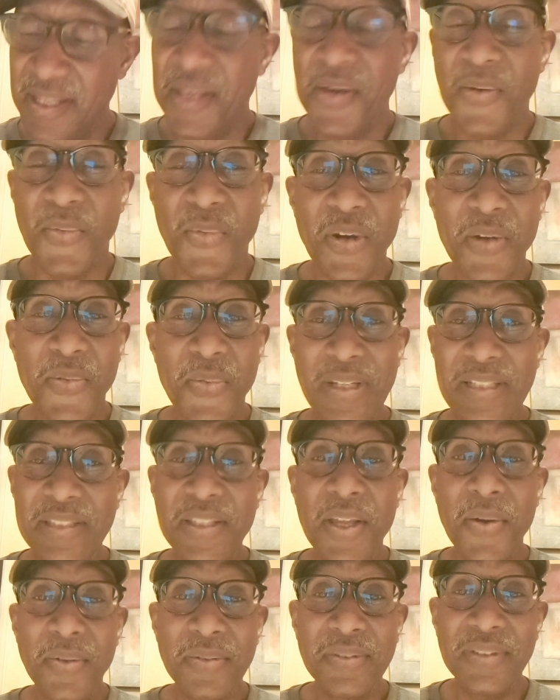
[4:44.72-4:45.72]
where we
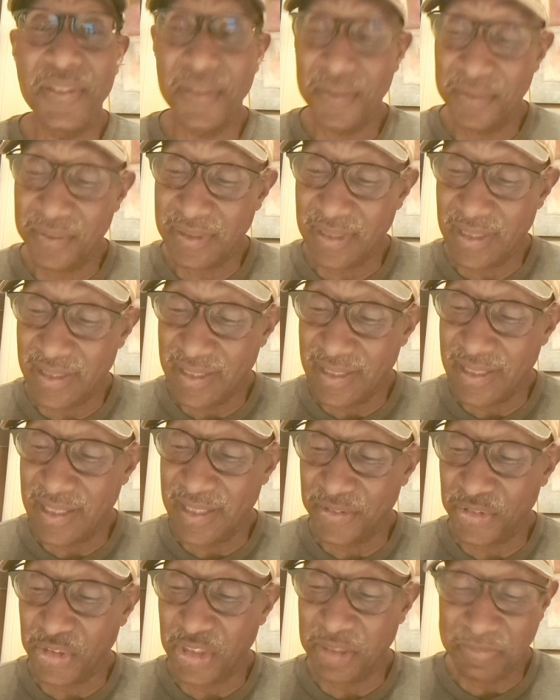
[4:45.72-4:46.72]
don't use a
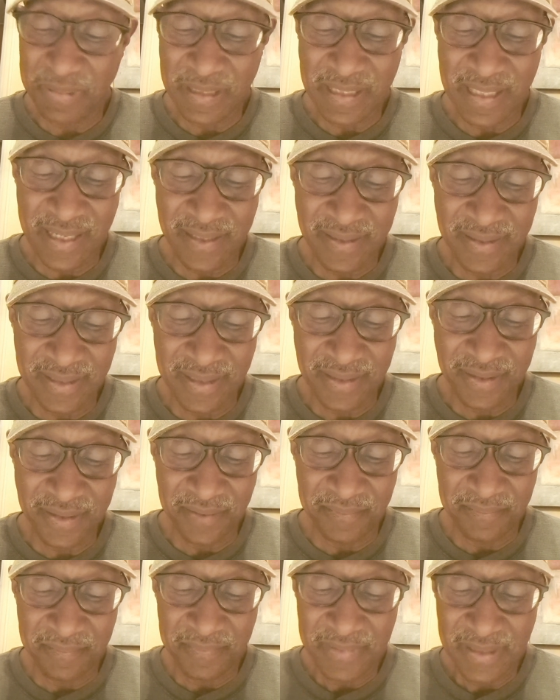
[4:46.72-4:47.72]
GPS
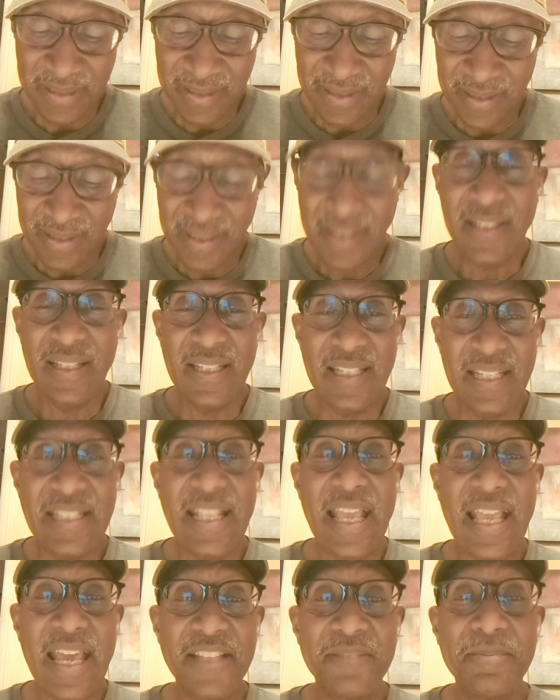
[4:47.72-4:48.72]
system. It
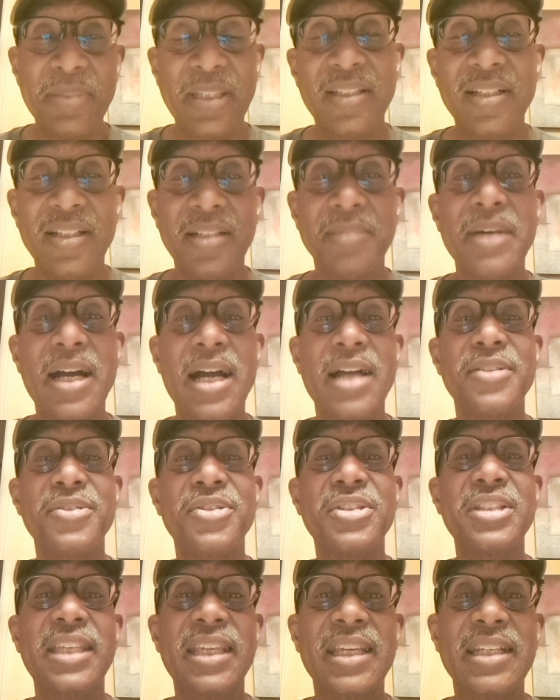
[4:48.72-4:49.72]
has become our
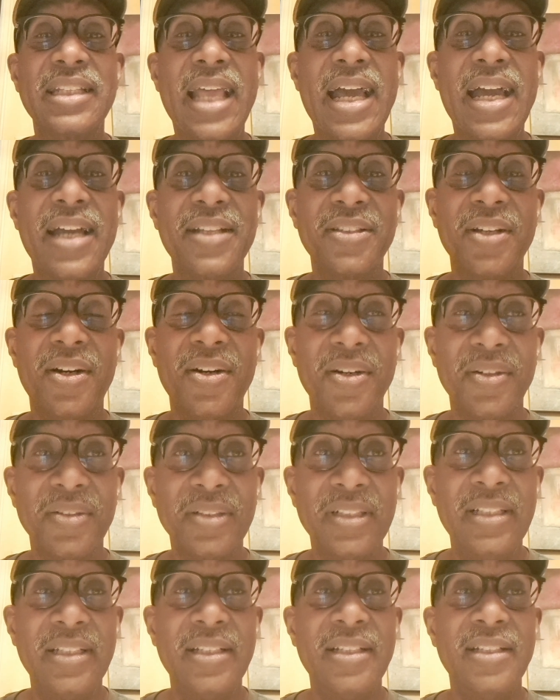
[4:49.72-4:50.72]
CNI dog.
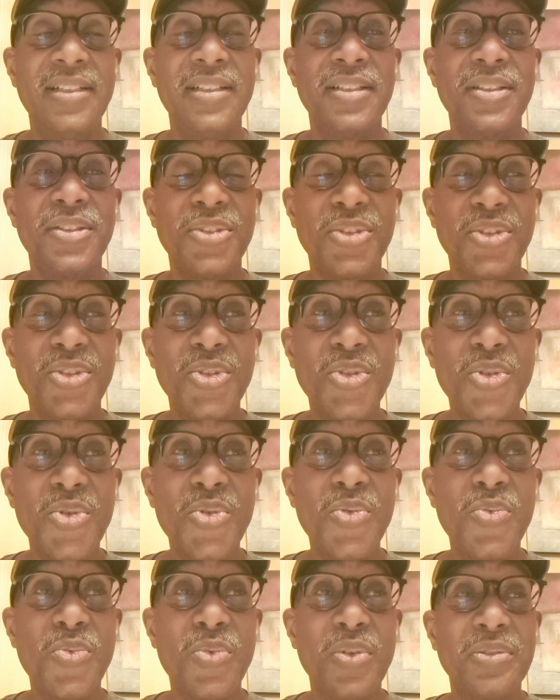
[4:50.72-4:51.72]

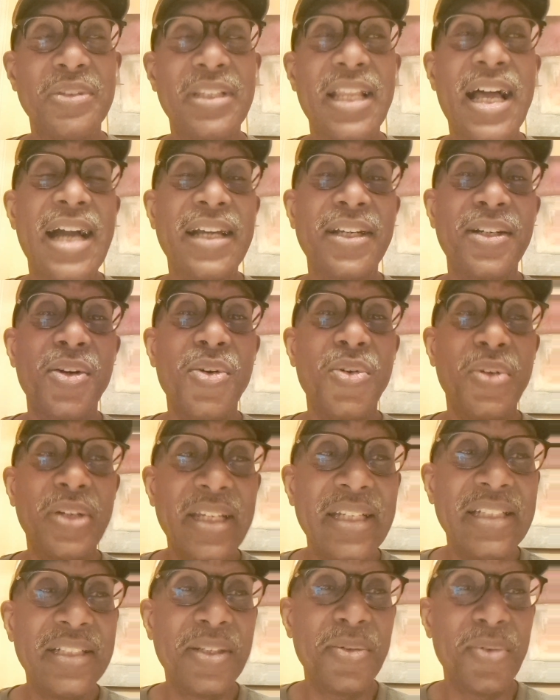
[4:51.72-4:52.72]
You will not go
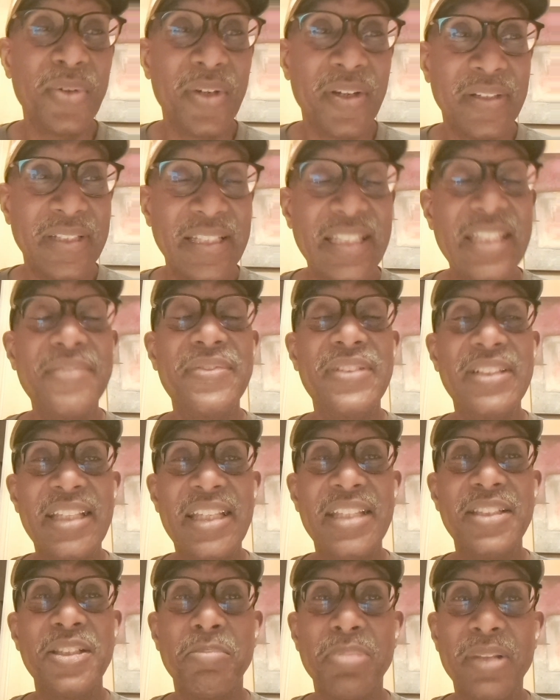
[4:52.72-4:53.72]
anywhere, even
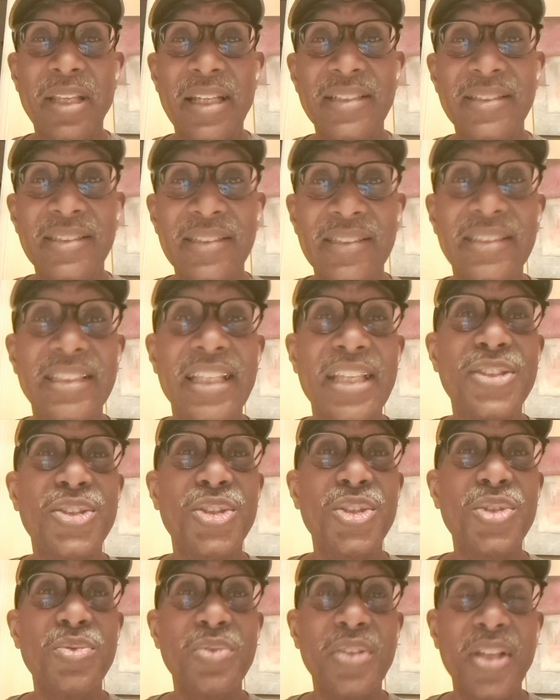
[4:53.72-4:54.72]
in the places that
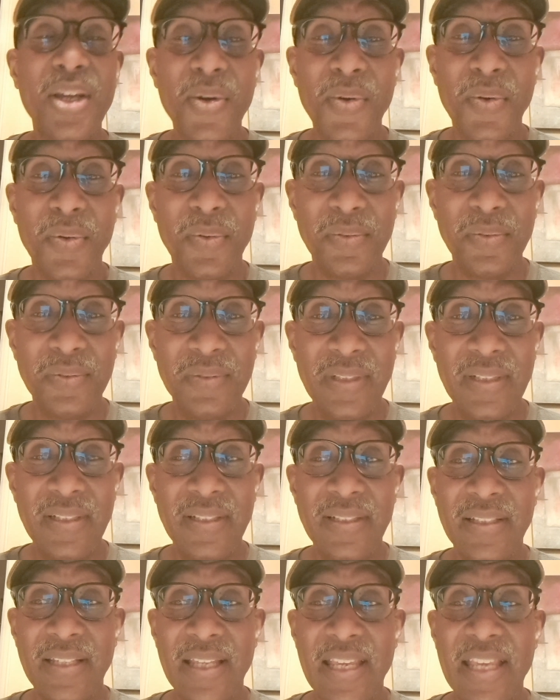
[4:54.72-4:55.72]
you know
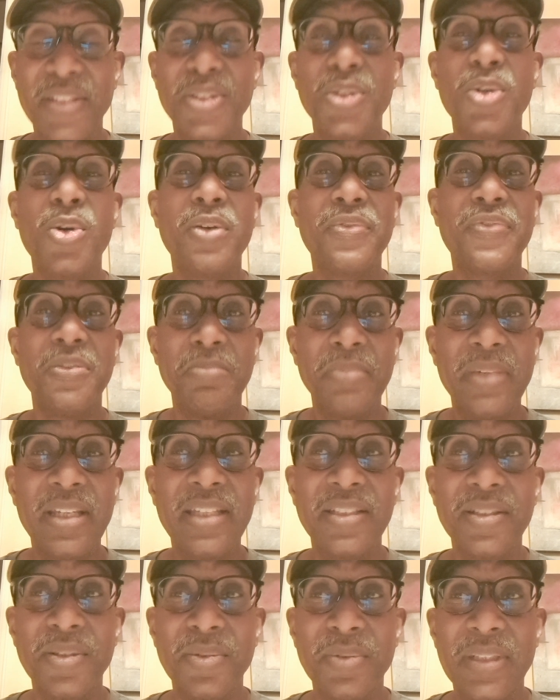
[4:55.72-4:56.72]
and you are
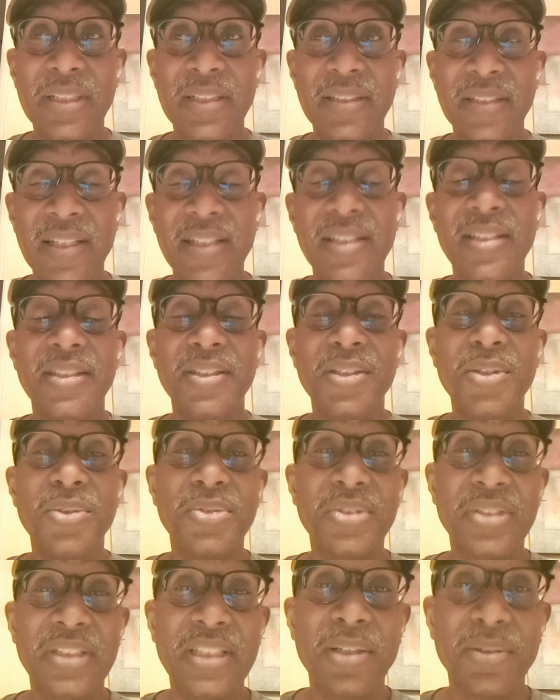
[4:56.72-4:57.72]
familiar with, you'll
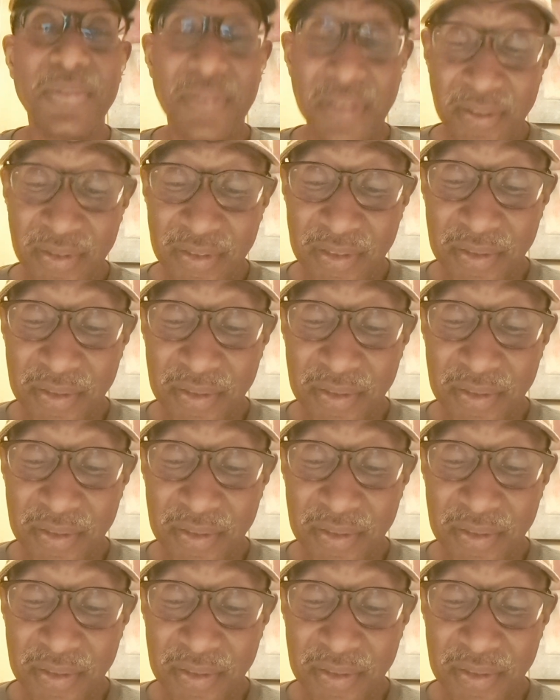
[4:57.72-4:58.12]
still turn